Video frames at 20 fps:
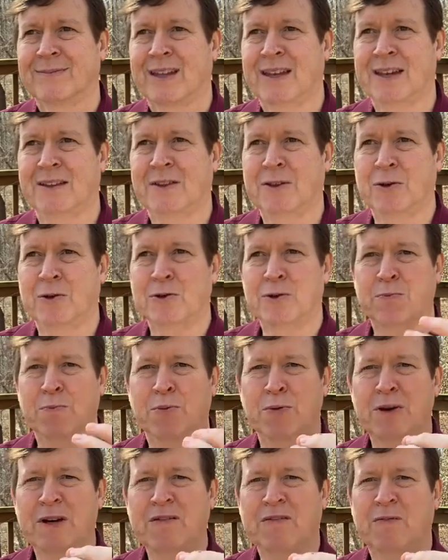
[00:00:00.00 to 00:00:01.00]
in those
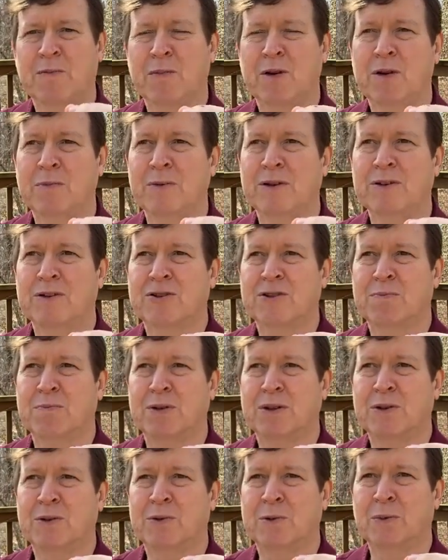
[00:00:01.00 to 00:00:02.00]
brief moments
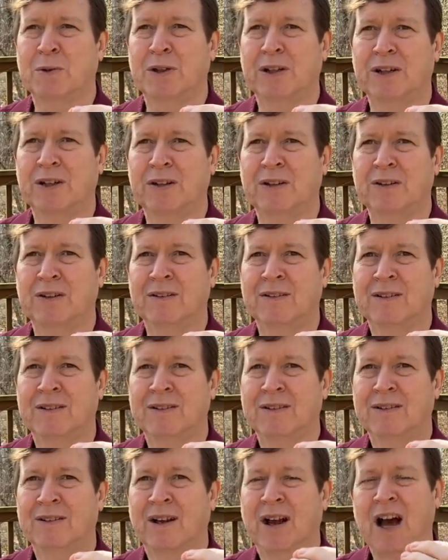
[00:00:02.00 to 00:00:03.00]
between
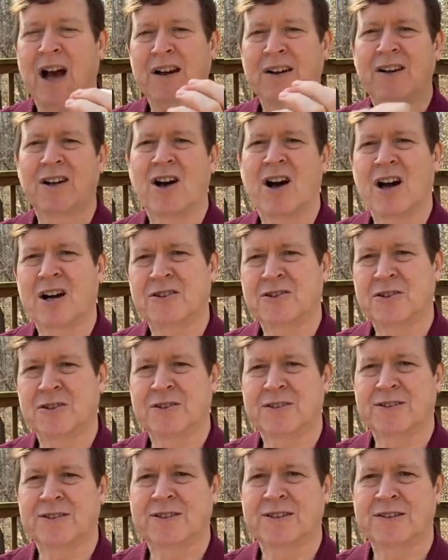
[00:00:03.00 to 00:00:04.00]

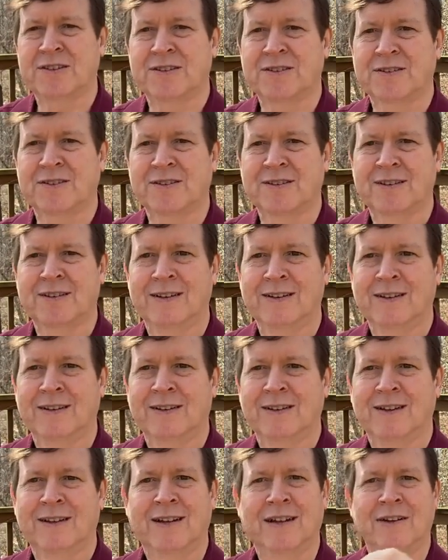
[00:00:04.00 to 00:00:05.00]
unconsciousness
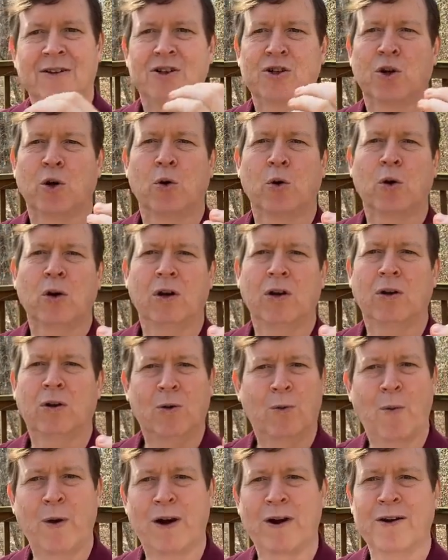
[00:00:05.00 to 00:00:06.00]
and total
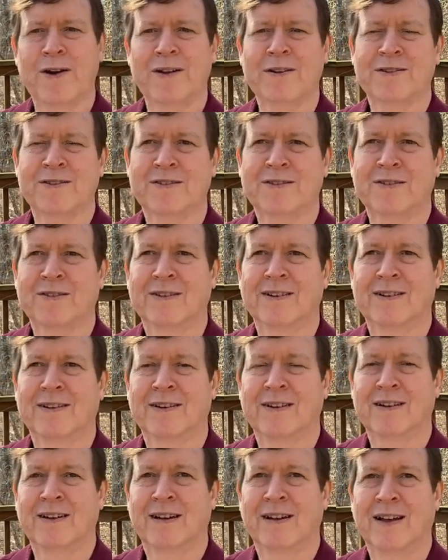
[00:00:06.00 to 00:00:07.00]
awareness,
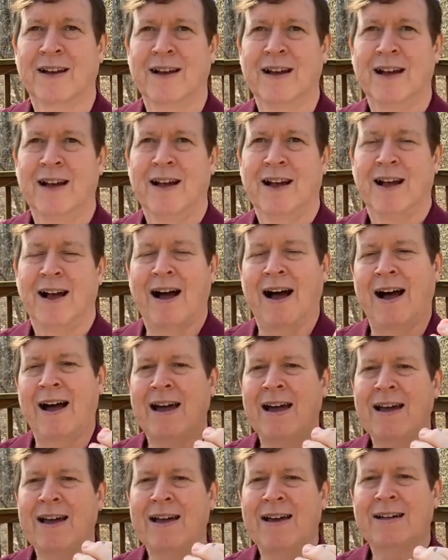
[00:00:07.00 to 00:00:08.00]
I
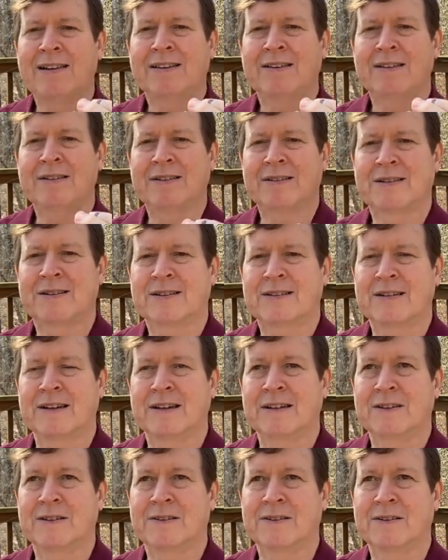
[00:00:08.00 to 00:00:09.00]
had this
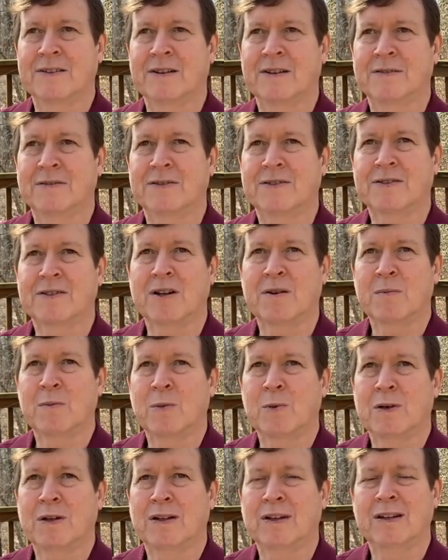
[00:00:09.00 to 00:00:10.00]
sense of
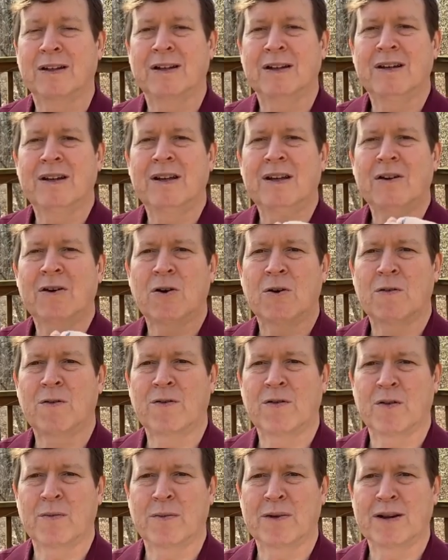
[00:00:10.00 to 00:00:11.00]
someone leaning
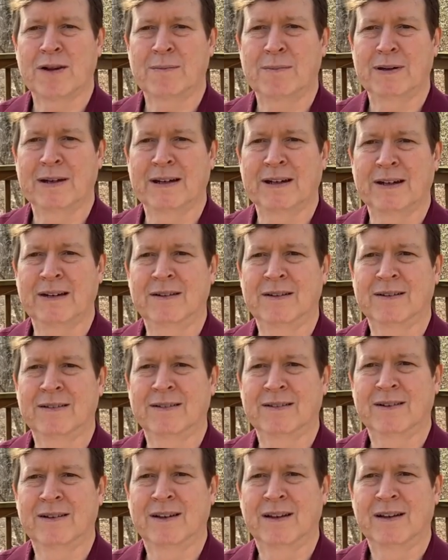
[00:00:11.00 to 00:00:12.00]
over my bed,
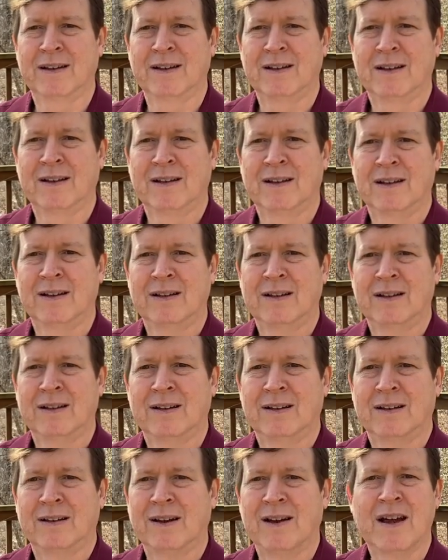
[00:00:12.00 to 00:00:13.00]

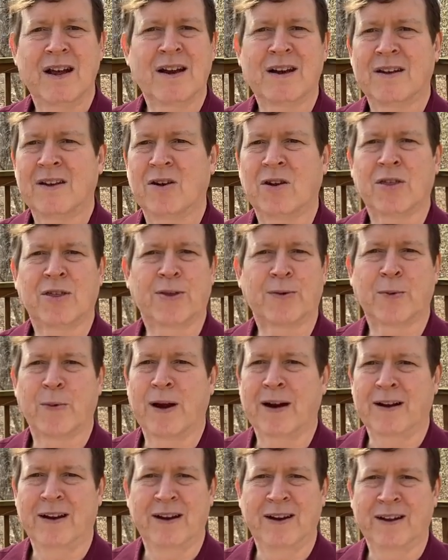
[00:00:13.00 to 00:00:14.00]
not in a
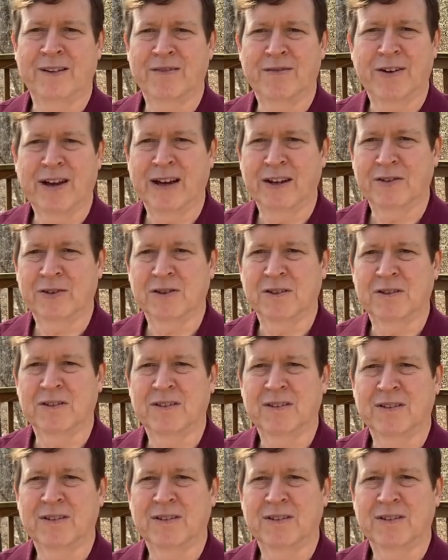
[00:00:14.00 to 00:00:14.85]
threatening fashion,